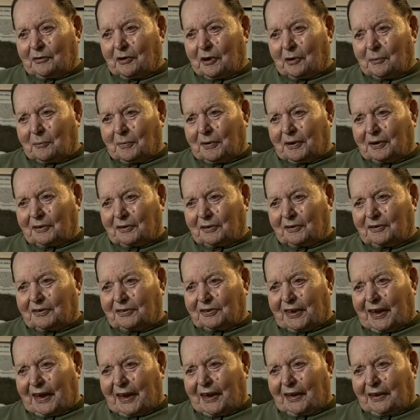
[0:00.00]
drum in the
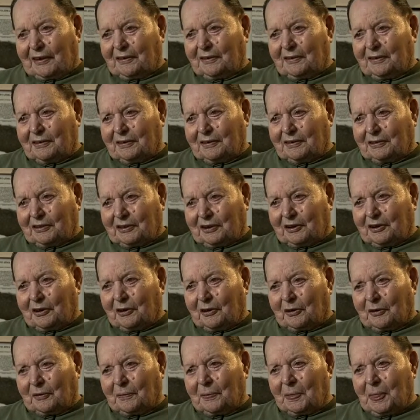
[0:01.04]
sand, in the
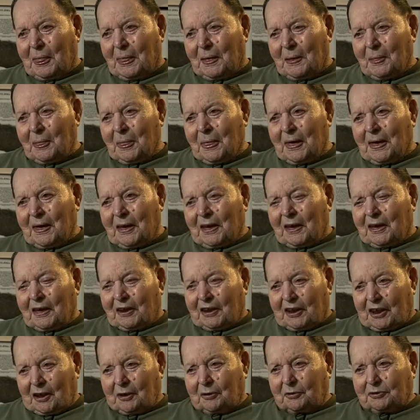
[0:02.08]
dirt.
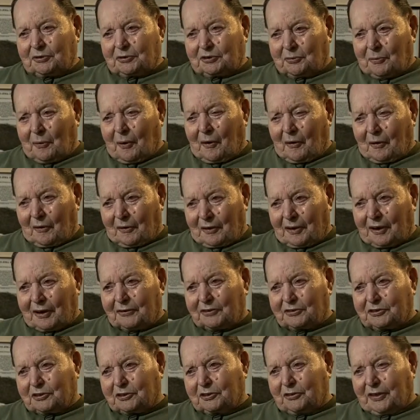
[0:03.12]
And they were small
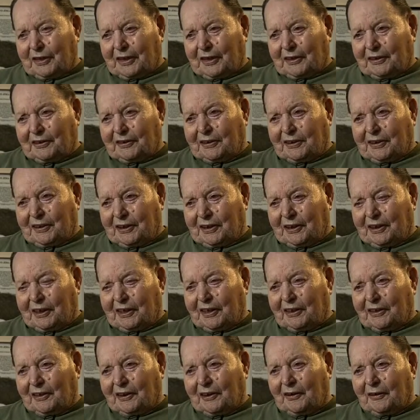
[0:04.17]
enough so they'd get
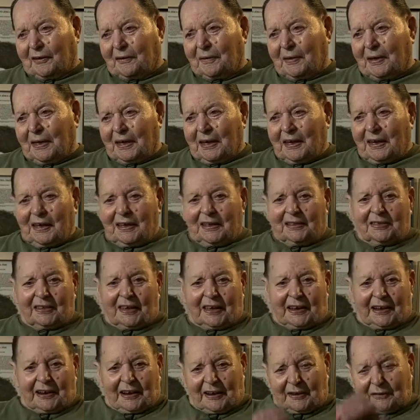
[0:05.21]
in there.
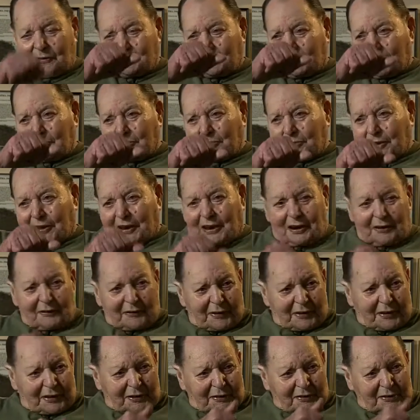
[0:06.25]
They'd lift up the
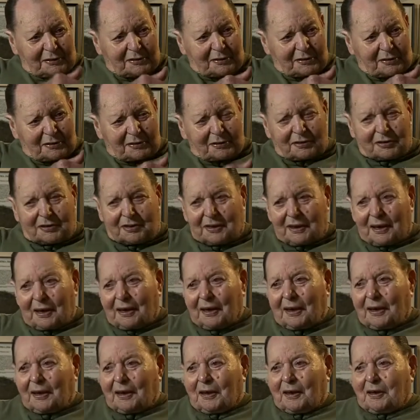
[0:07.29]
cover and
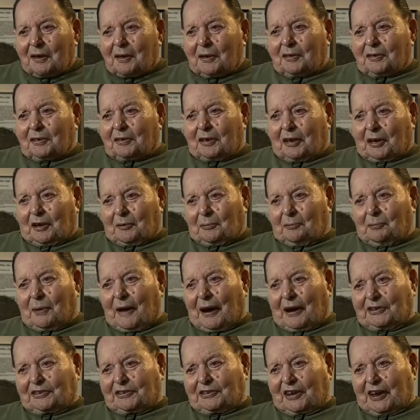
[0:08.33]
thick
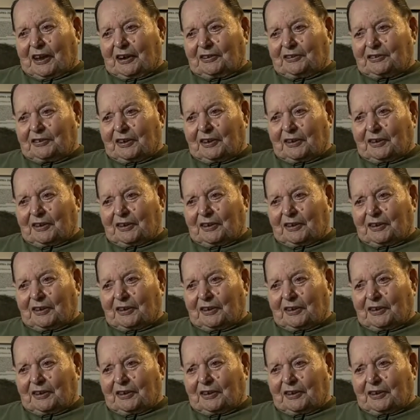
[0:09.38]
pot shots,